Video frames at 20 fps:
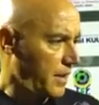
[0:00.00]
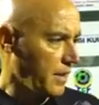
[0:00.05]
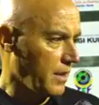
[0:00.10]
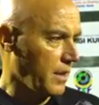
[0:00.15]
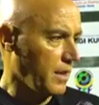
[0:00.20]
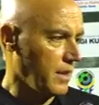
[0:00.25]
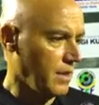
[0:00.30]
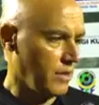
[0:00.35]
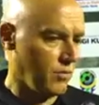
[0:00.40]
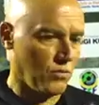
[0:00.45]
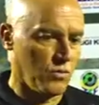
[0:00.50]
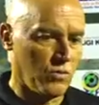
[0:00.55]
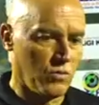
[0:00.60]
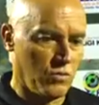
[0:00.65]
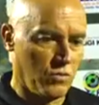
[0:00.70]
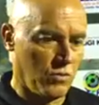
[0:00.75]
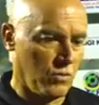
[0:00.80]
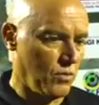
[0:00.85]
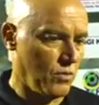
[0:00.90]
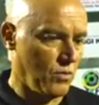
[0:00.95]

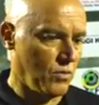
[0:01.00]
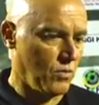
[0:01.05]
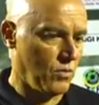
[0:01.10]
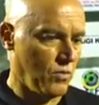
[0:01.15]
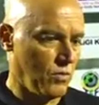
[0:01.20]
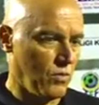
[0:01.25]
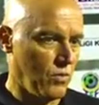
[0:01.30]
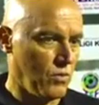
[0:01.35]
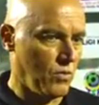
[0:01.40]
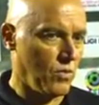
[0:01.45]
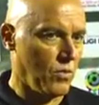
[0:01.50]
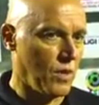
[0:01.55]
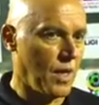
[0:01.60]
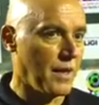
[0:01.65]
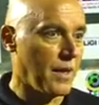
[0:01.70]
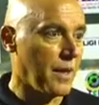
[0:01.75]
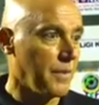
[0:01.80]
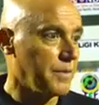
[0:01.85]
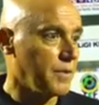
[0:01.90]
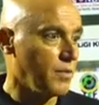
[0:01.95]
to
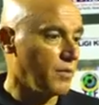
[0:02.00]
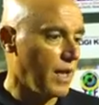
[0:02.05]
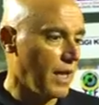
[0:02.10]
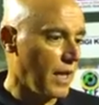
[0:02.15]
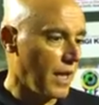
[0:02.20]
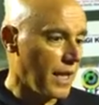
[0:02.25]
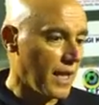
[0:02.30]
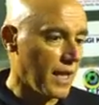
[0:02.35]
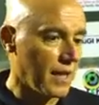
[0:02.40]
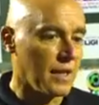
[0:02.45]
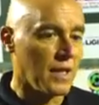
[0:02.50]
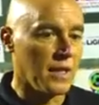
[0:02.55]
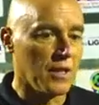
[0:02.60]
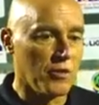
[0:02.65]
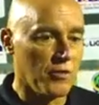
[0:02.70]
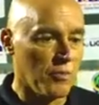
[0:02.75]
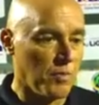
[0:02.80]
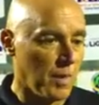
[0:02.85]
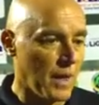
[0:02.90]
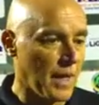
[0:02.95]
adapt to the league, the
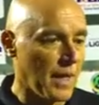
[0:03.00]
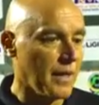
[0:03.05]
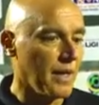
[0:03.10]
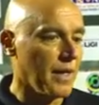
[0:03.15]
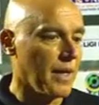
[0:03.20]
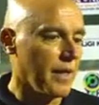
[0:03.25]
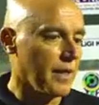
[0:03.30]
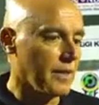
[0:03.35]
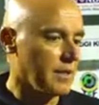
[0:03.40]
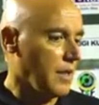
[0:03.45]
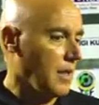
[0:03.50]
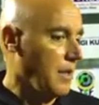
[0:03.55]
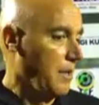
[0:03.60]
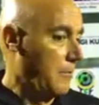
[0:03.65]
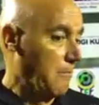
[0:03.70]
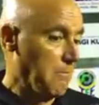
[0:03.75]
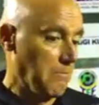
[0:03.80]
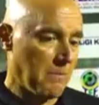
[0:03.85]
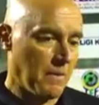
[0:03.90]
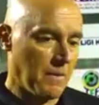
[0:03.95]
new players.
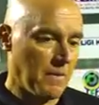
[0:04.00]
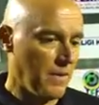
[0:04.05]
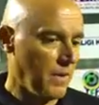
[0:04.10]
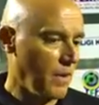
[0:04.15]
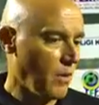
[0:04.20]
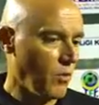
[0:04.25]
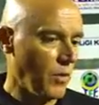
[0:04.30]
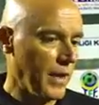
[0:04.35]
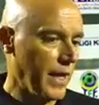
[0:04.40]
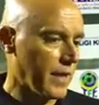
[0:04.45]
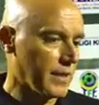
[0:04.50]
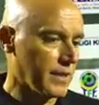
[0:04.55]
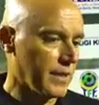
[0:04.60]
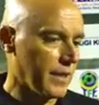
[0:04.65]
We are